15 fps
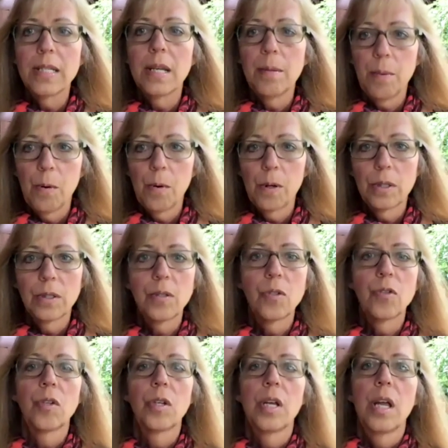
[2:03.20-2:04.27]

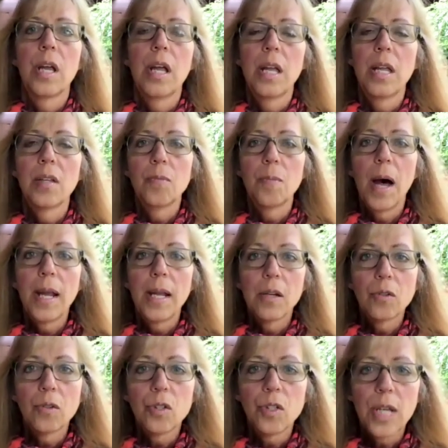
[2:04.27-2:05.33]
importance. It's my
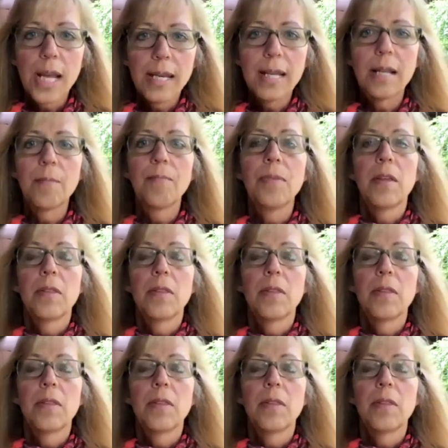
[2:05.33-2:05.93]
understanding